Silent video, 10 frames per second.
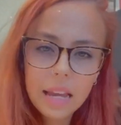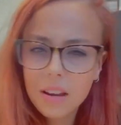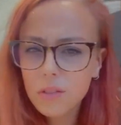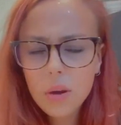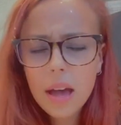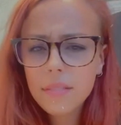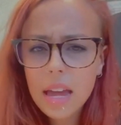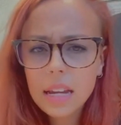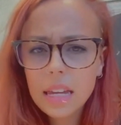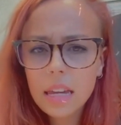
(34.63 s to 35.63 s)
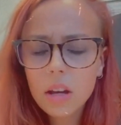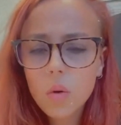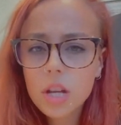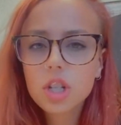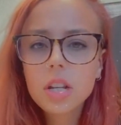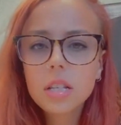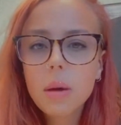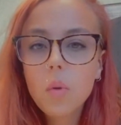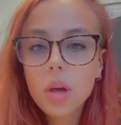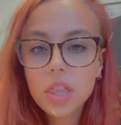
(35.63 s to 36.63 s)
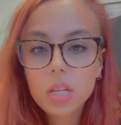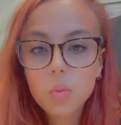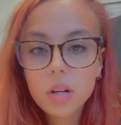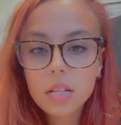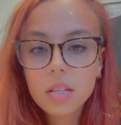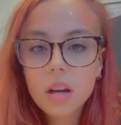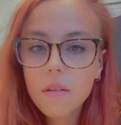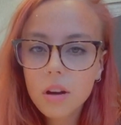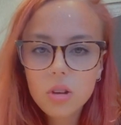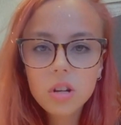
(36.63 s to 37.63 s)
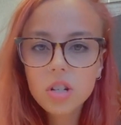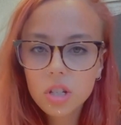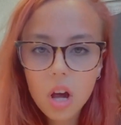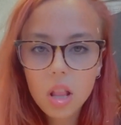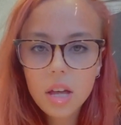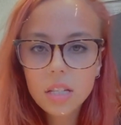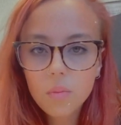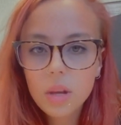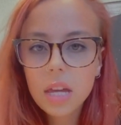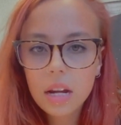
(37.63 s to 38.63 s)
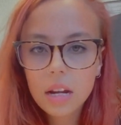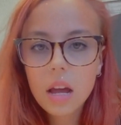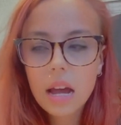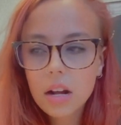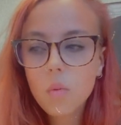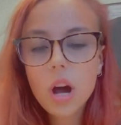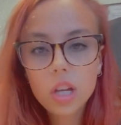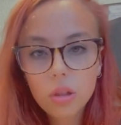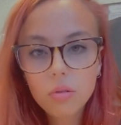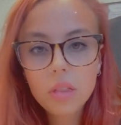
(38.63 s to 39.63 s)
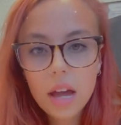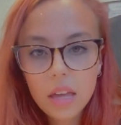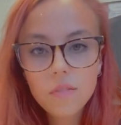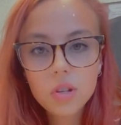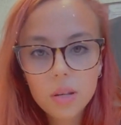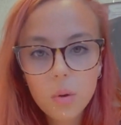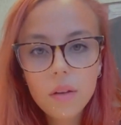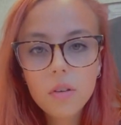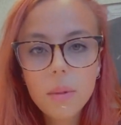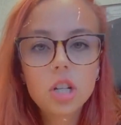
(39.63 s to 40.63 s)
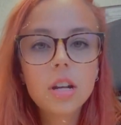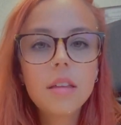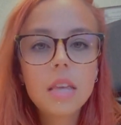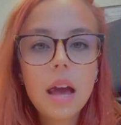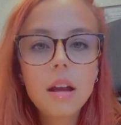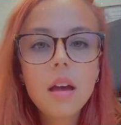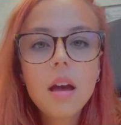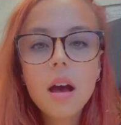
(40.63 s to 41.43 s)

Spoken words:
And if you have any questions about what these warranties cover, you can just call us and we can kind of walk you through that, give you some more information on that.